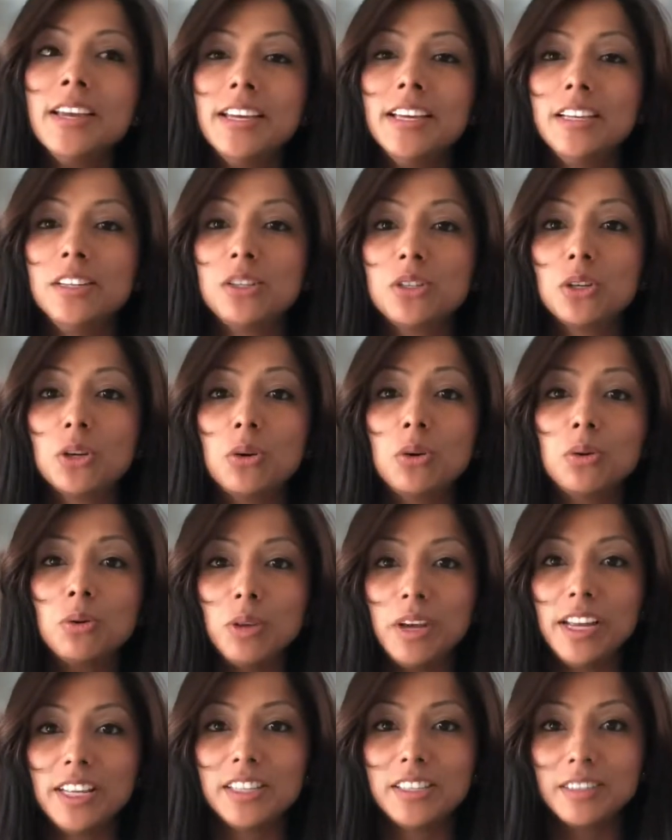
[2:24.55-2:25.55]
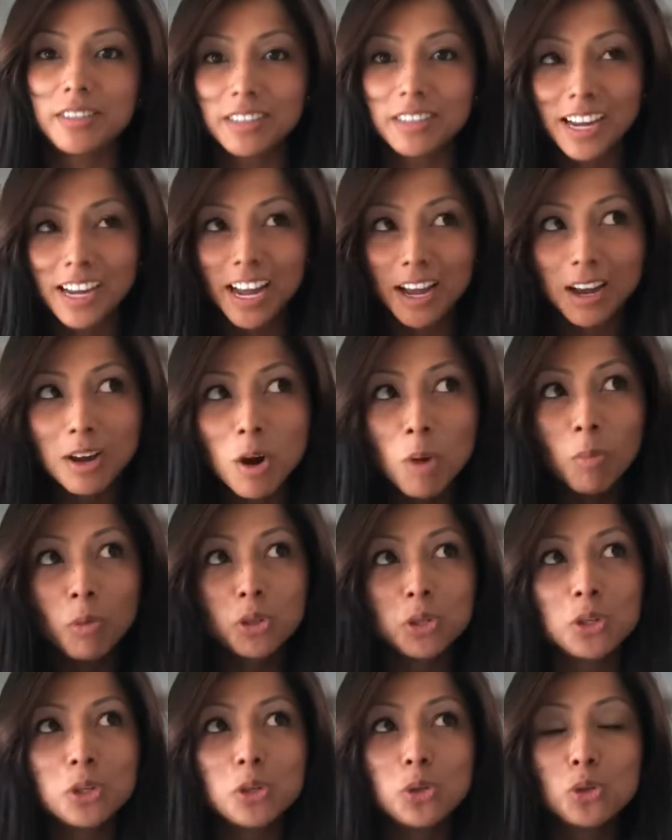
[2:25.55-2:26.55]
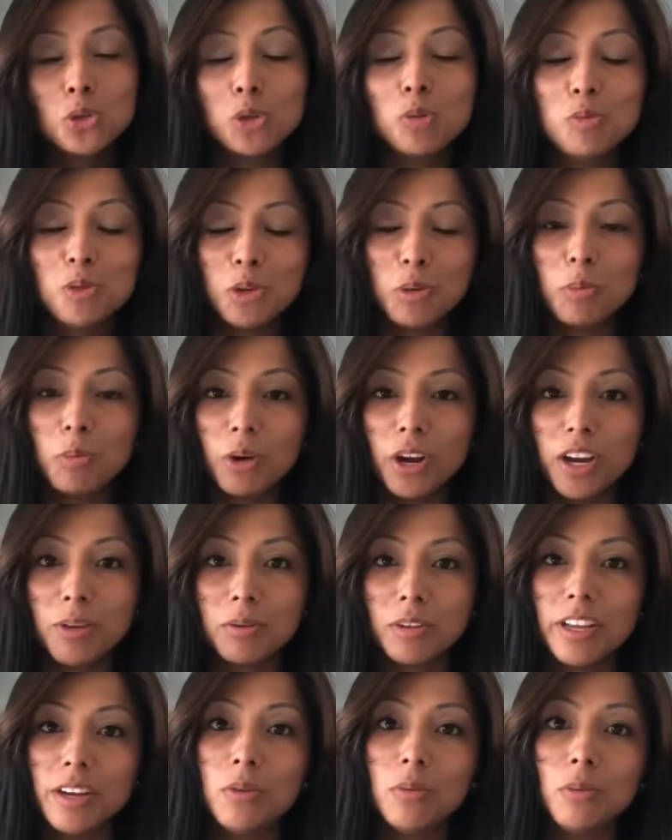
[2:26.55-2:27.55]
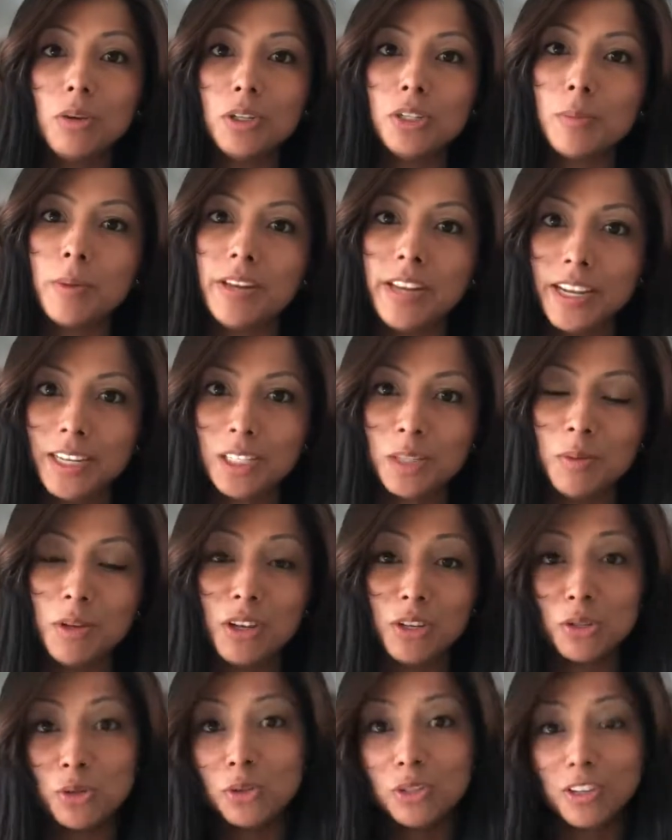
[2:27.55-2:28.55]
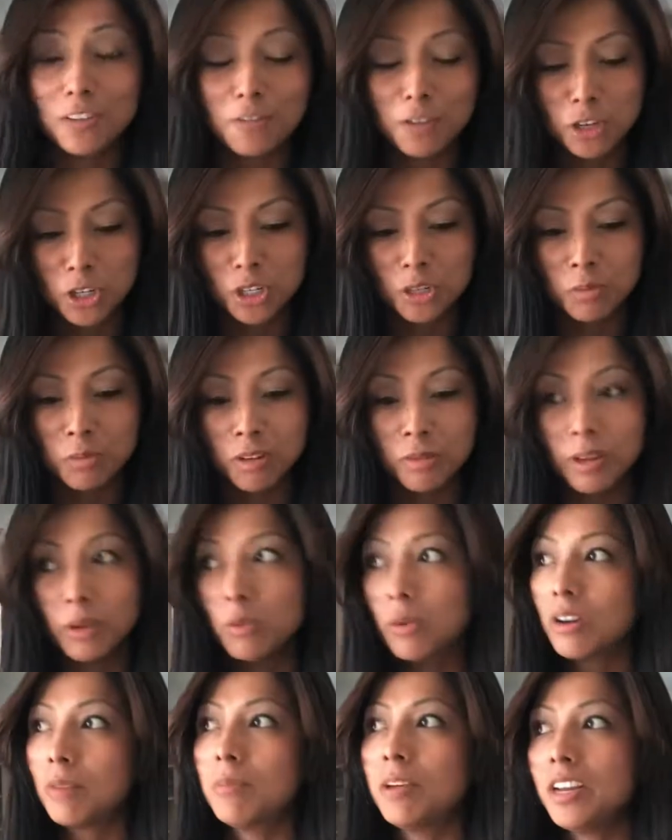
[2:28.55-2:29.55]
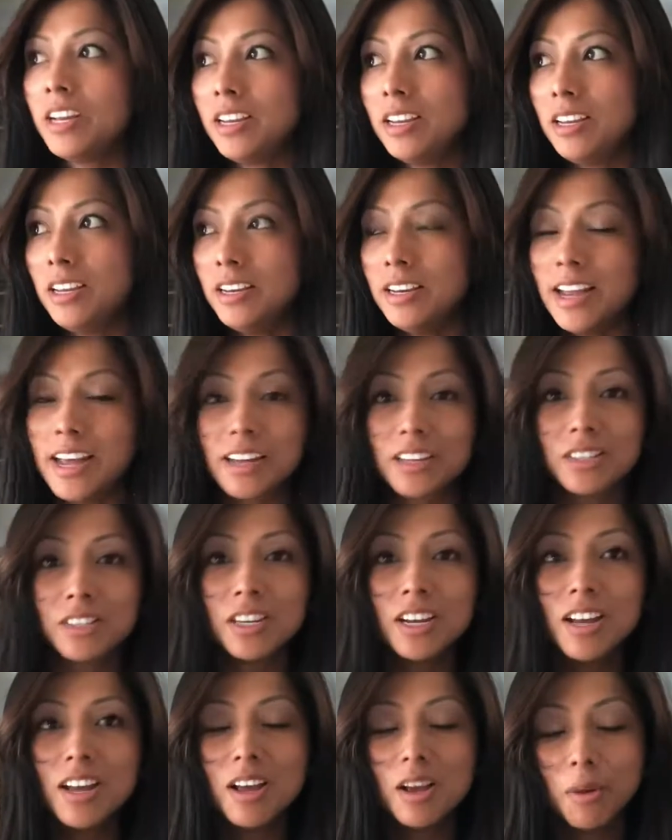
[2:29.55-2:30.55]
And so it almost consumes your brain, like, what's my next meal? As soon as I finish a meal, like, what am I gonna eat next?